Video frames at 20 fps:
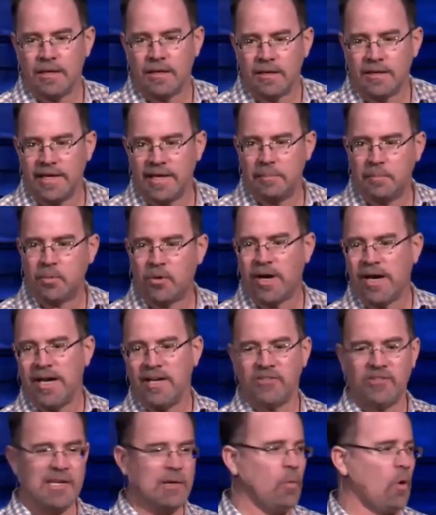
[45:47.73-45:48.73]
They
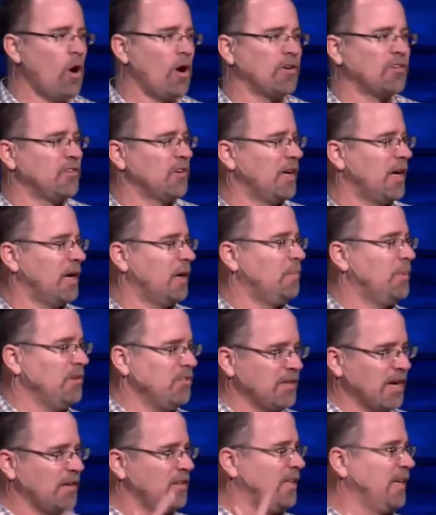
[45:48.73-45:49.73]
embrace. He walks up. He's
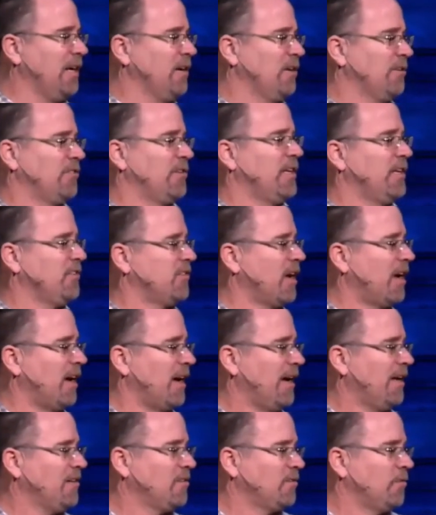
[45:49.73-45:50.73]
got tears in his
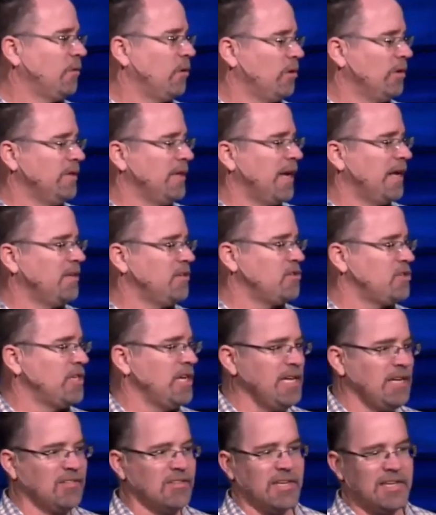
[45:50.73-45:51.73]
eyes and rolling down his
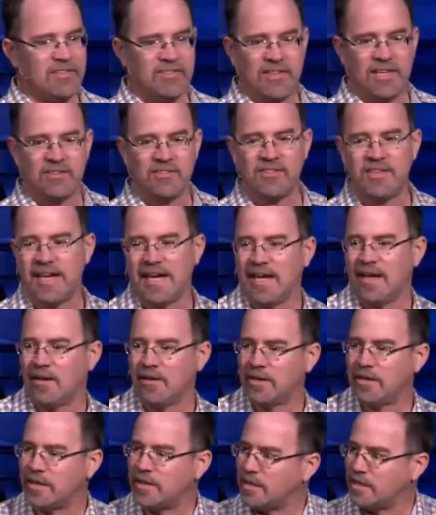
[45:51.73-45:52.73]
cheeks, and he sits
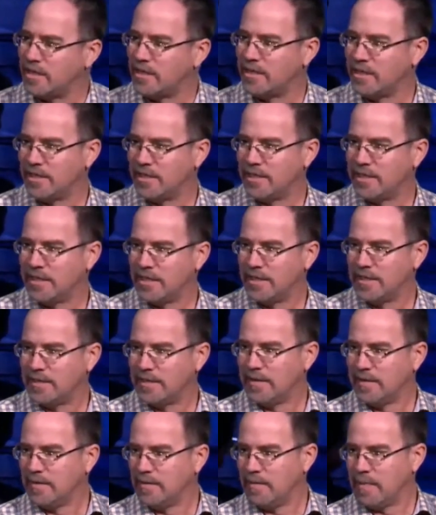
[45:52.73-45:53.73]
down. And
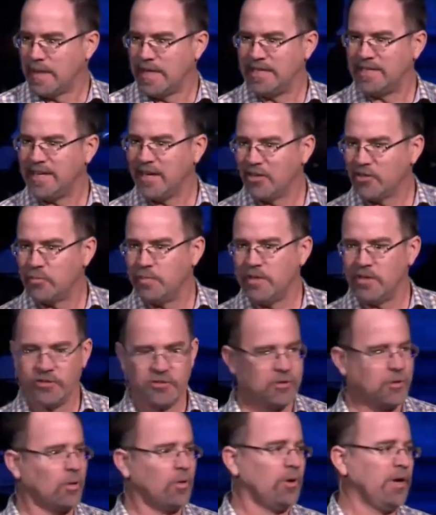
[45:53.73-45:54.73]
he tells me the
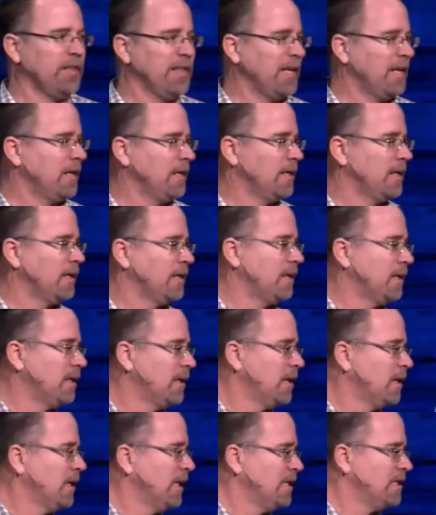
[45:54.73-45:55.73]
story that
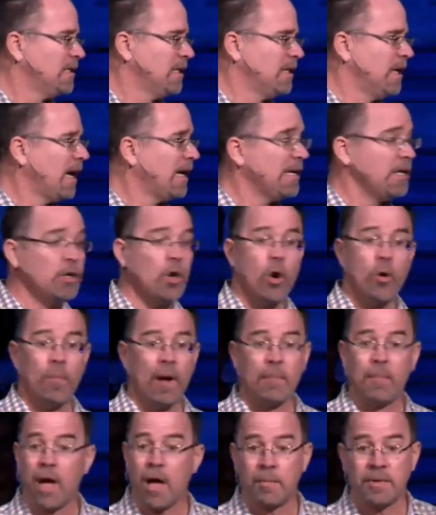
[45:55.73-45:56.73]
he said, I didn't know my
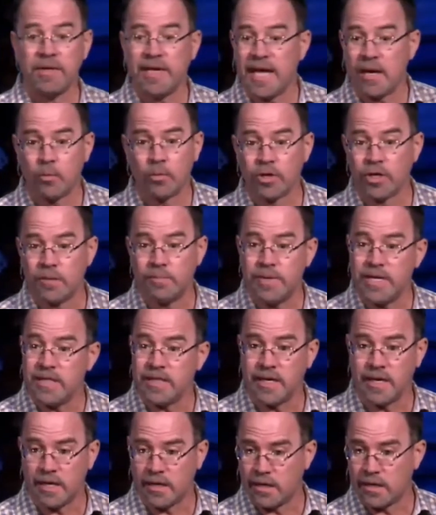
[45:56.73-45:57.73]
mom and dad were going to be
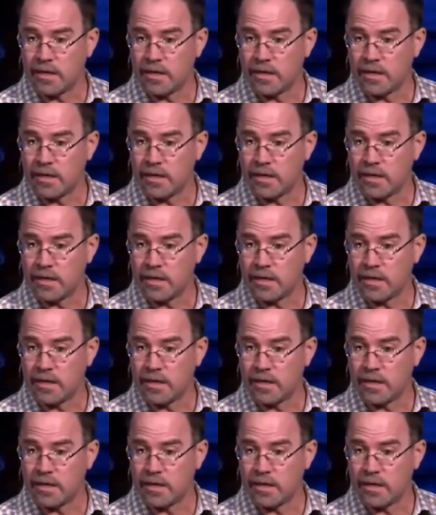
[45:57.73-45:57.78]
there.